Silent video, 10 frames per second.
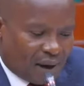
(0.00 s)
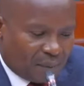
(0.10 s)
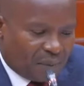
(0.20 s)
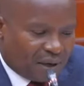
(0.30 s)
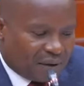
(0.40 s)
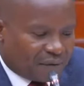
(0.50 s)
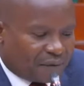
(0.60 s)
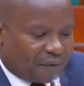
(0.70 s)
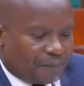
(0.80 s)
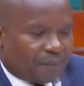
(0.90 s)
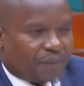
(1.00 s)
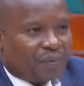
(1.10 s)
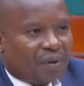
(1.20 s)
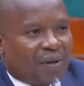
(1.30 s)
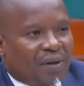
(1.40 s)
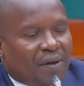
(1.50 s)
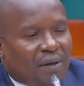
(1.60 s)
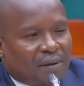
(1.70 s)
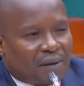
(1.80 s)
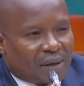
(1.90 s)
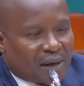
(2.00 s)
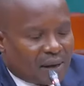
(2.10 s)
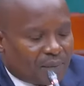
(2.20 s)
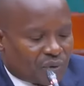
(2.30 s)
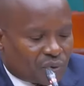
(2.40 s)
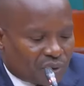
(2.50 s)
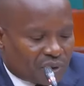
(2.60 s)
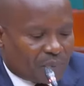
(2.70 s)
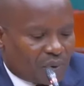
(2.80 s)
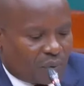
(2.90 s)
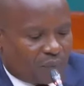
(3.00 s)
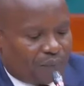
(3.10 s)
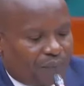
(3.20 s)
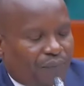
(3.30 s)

I believe that I am suitable